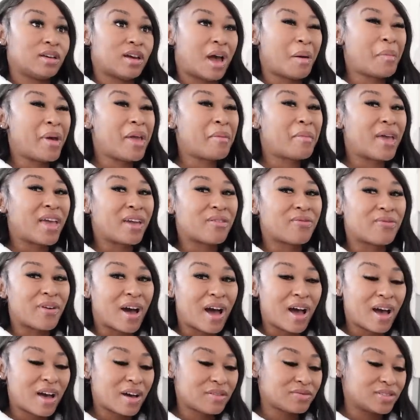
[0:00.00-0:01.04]
I may make
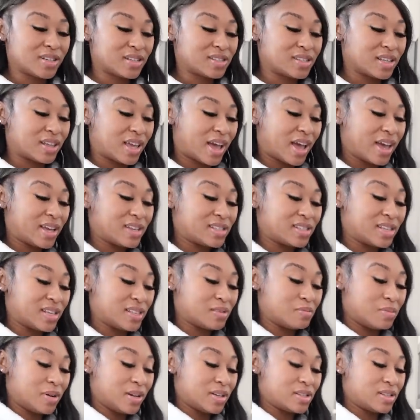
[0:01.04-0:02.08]
five just in case
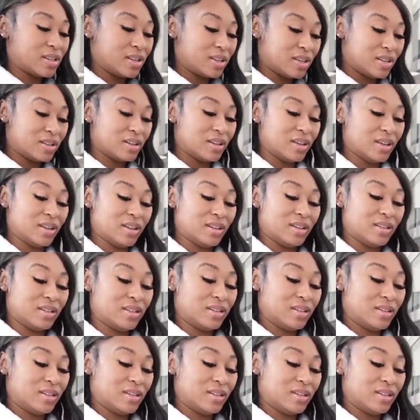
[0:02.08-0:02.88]
it's busting and